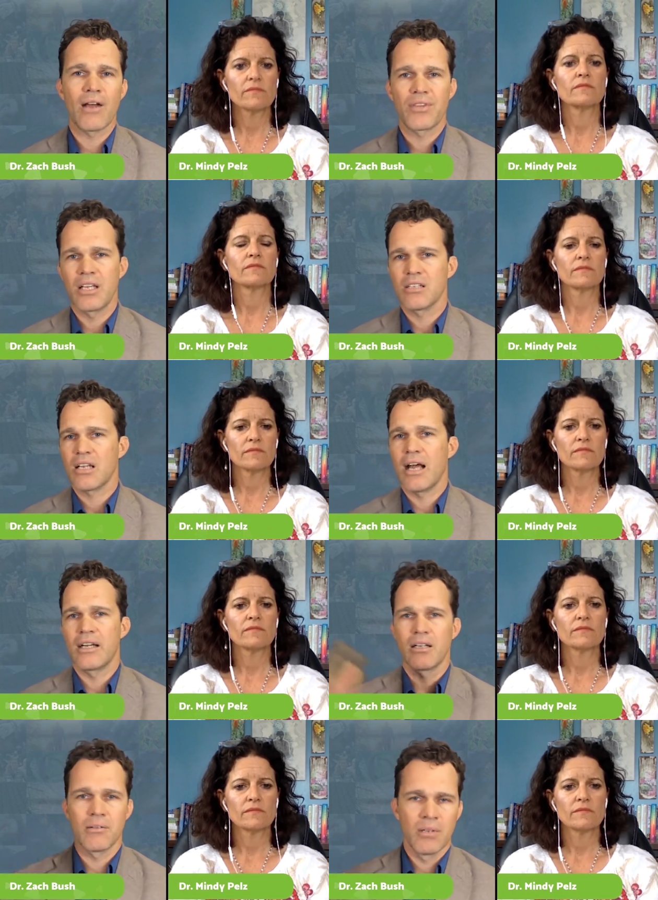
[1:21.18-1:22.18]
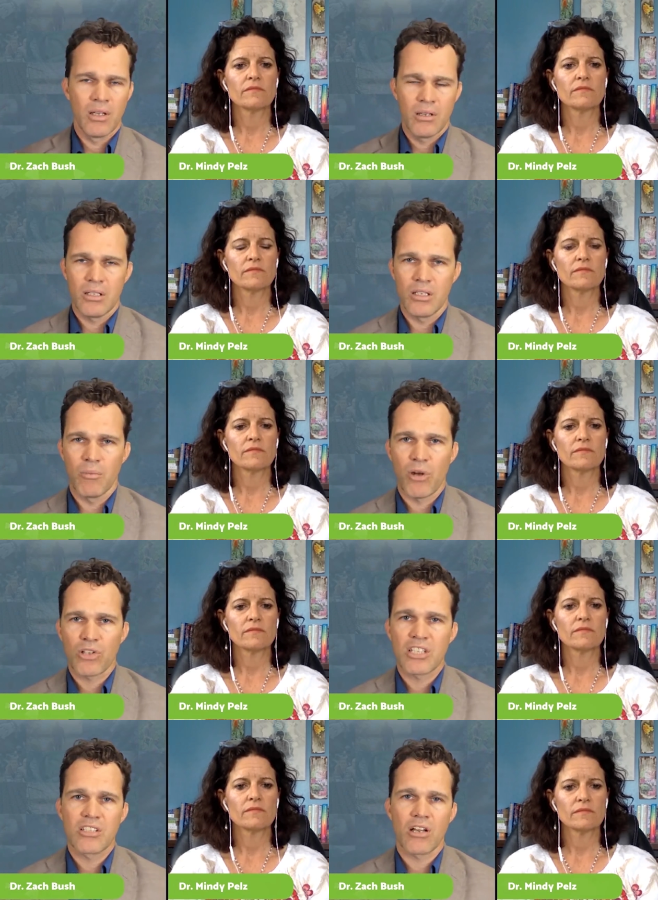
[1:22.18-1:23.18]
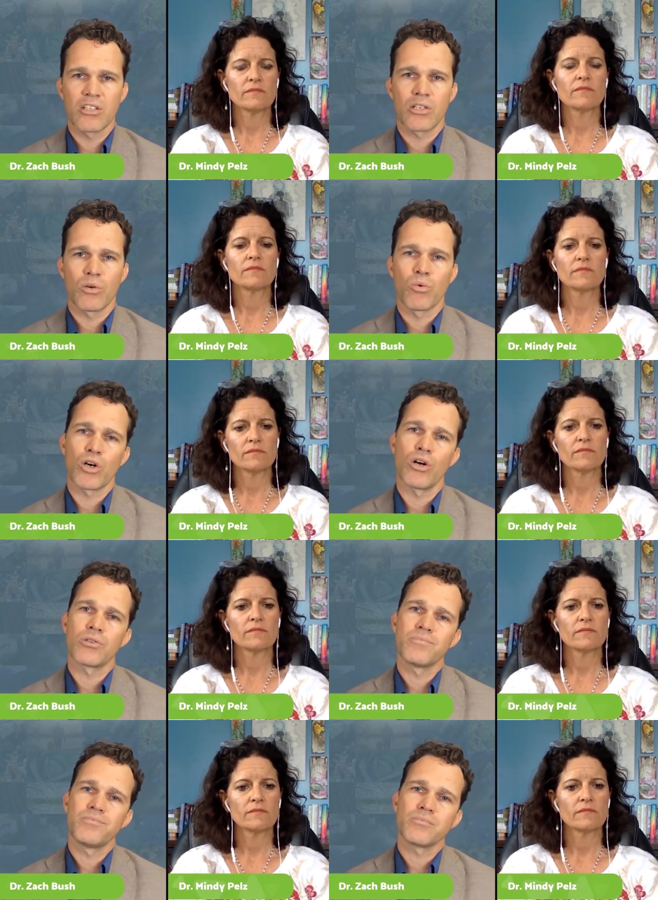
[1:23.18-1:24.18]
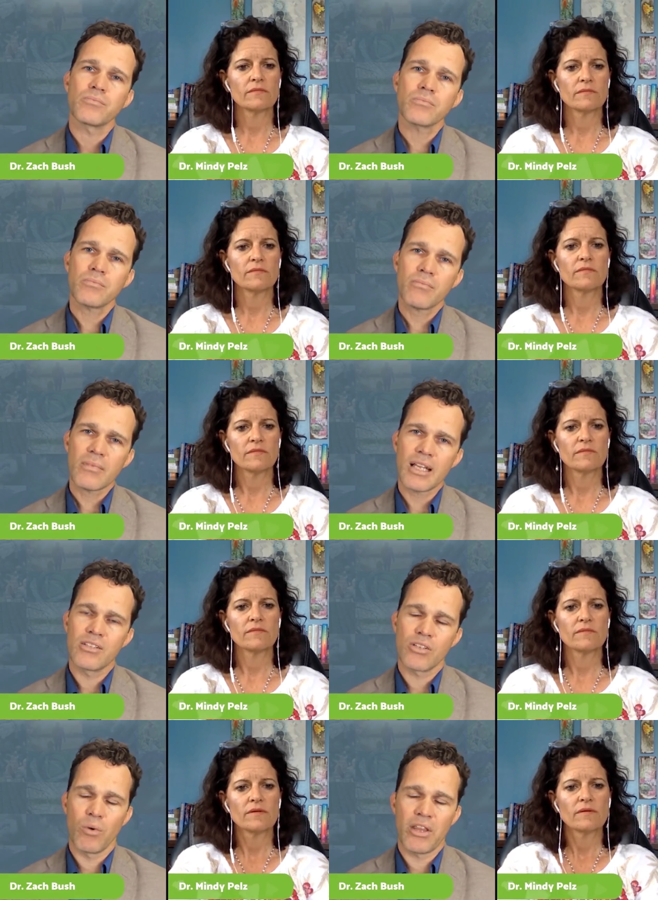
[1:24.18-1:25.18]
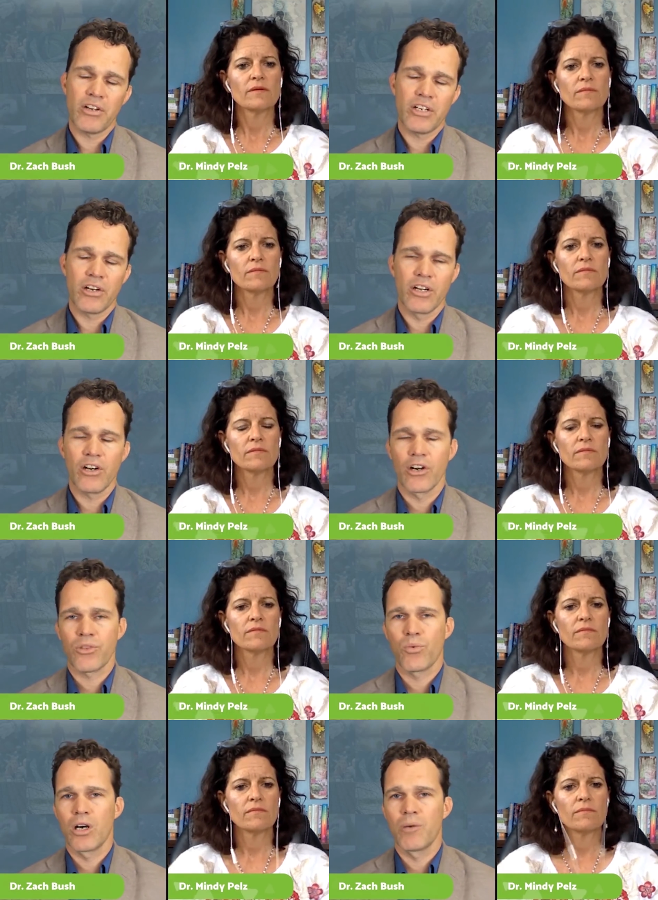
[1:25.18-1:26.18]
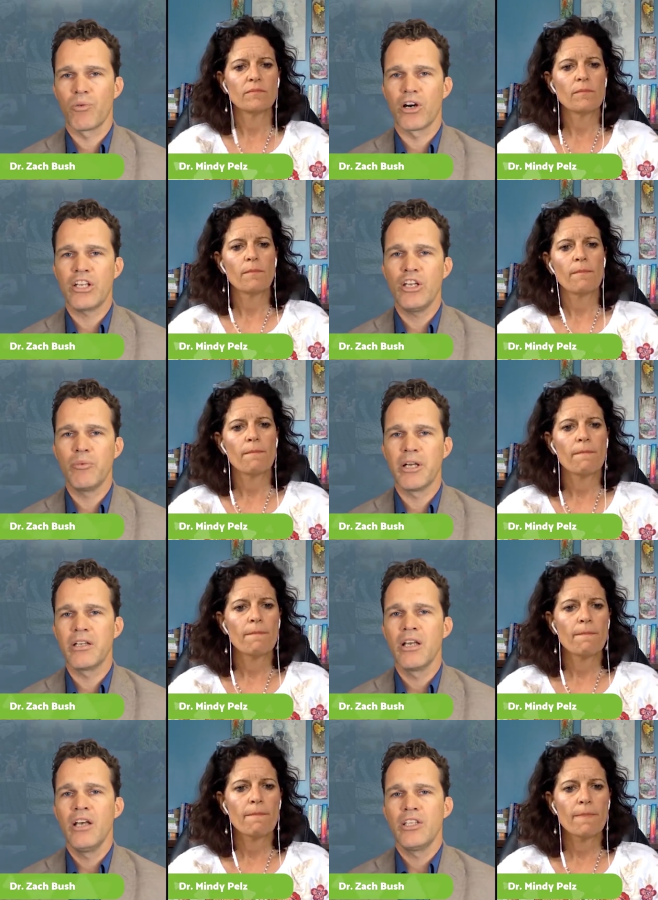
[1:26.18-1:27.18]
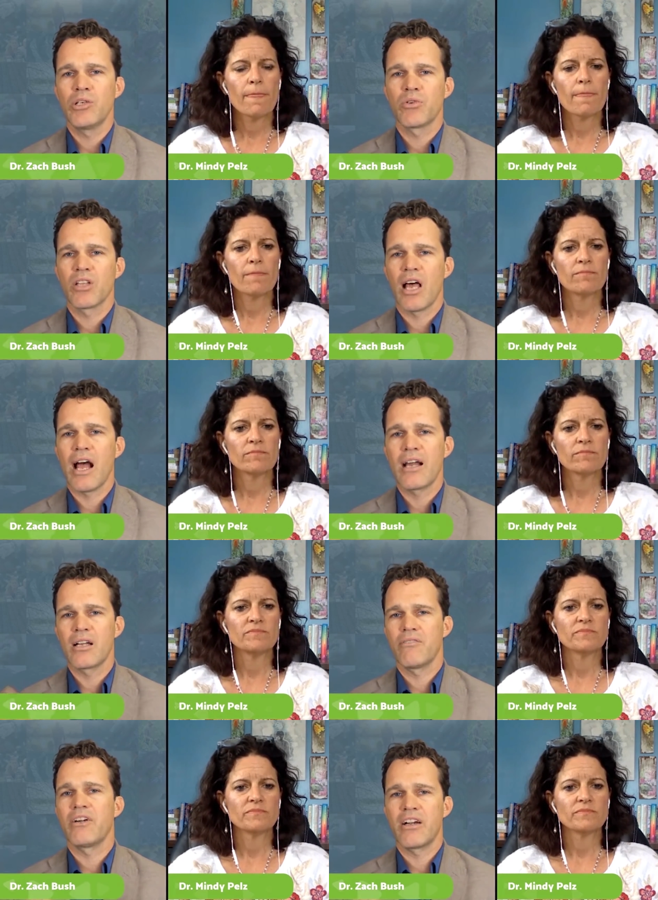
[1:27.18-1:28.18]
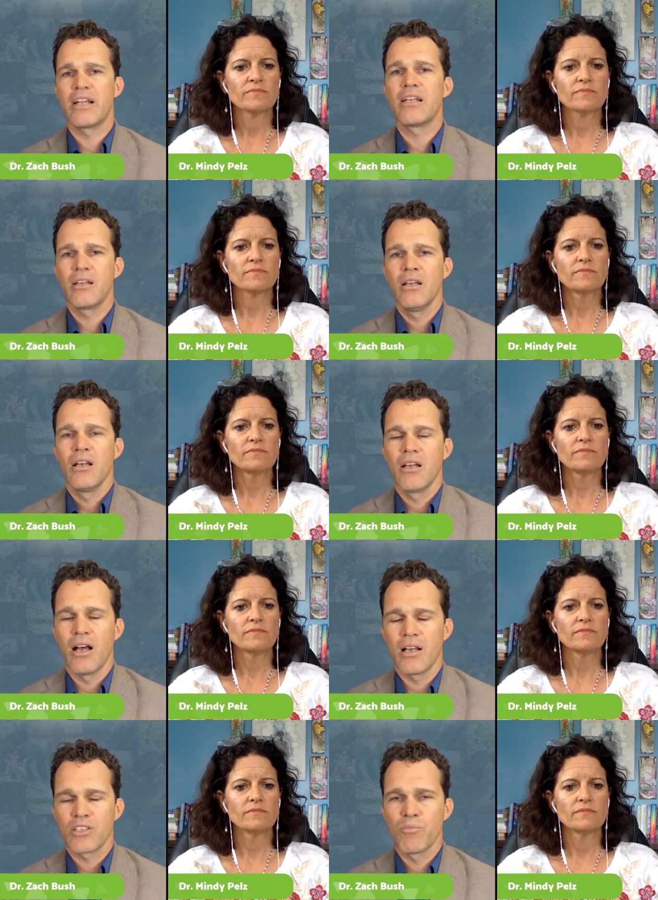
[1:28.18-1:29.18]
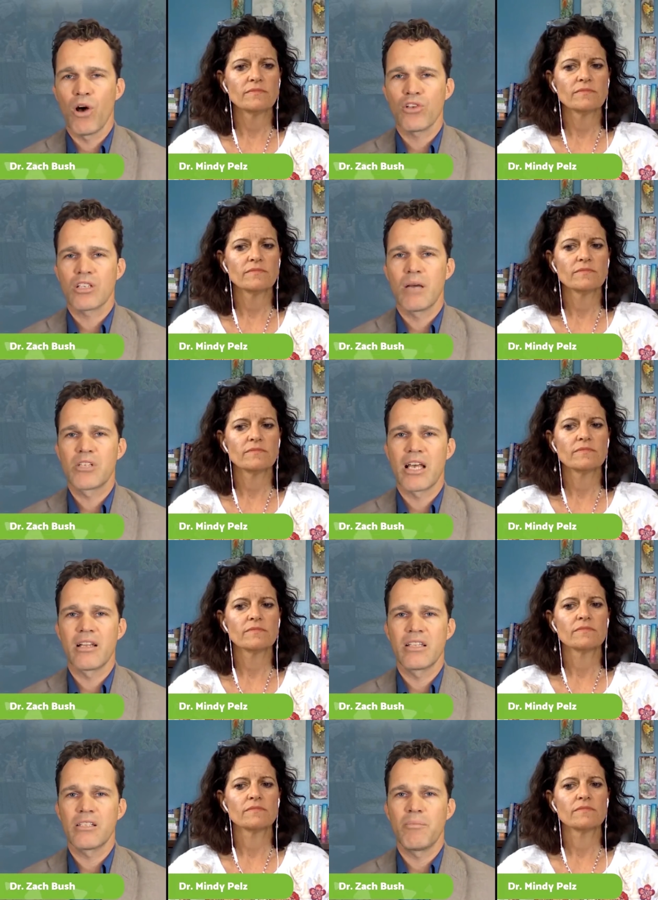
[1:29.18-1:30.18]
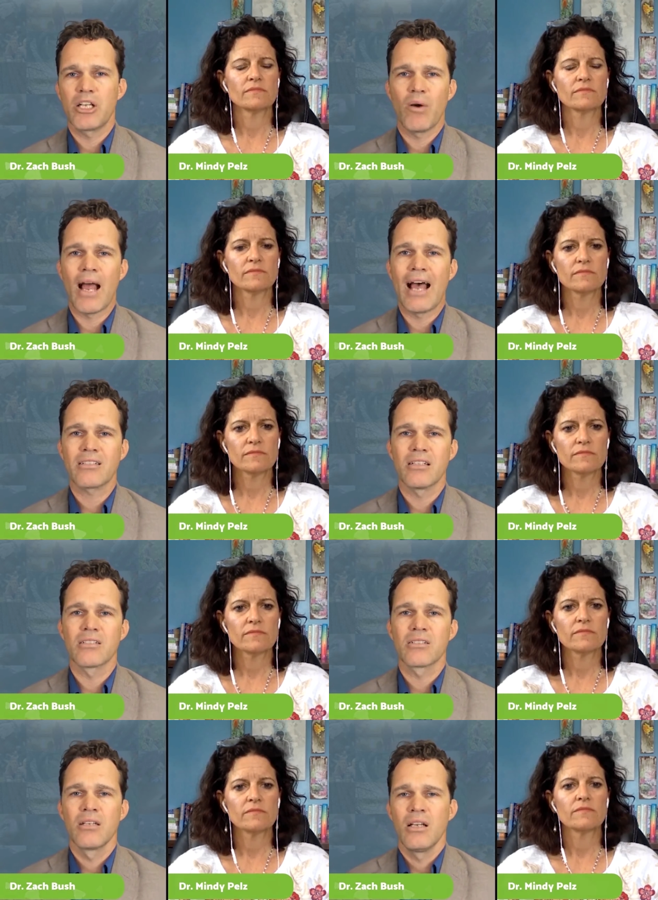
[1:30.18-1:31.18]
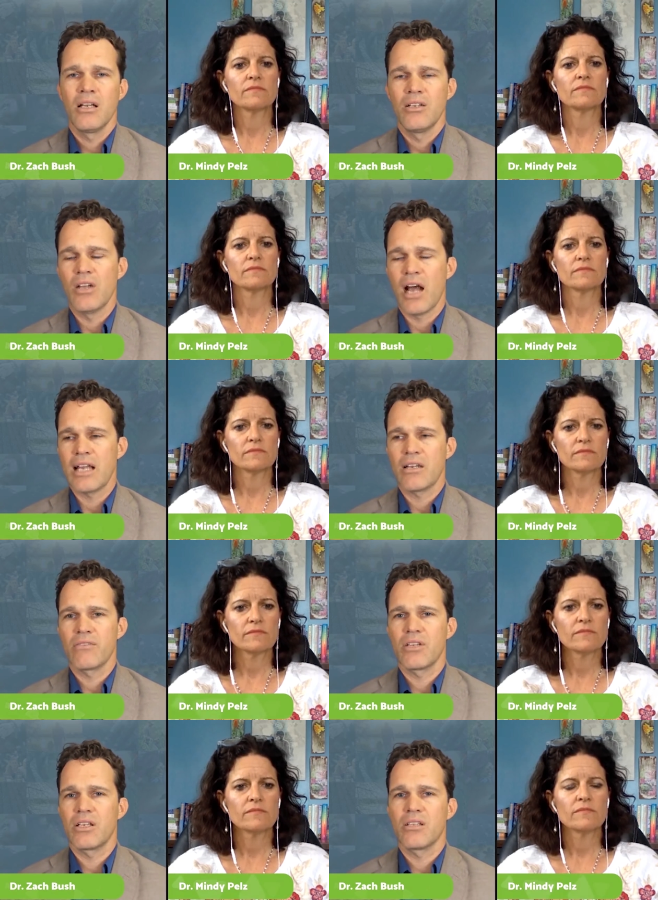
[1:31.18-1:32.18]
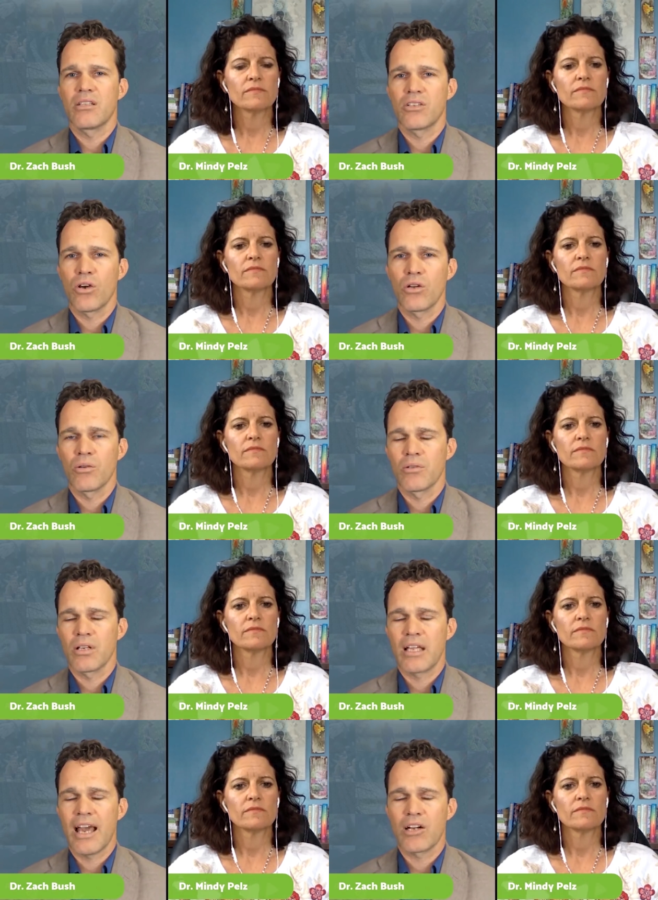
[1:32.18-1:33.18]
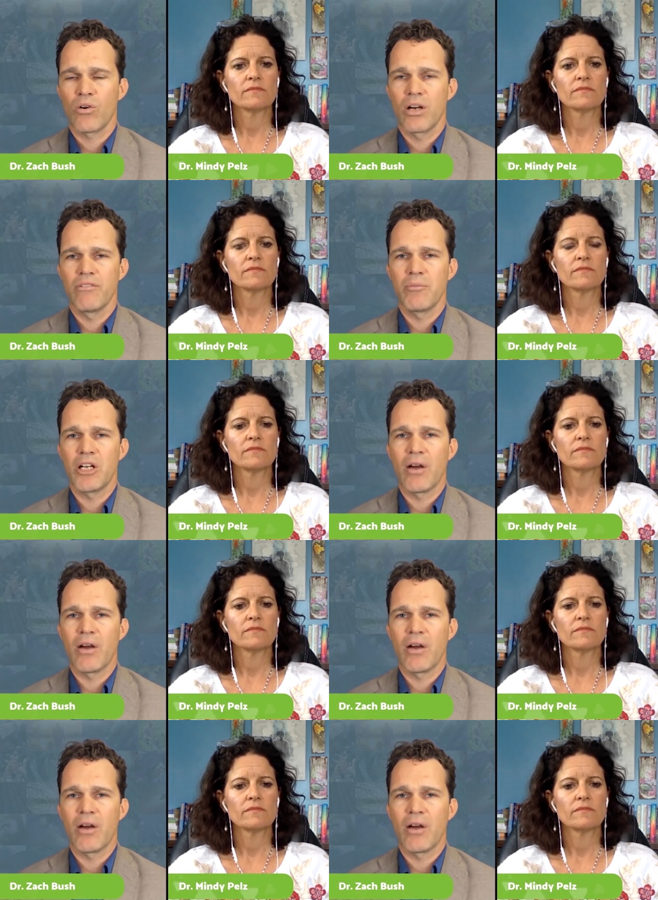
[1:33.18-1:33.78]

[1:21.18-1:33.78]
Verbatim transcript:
Speaker 1: throughout the entire, you know, multicellular world. And so whether you're an earthworm or a human, you rely on a very uh, small subset of these amino acids. Nine of the, the total category of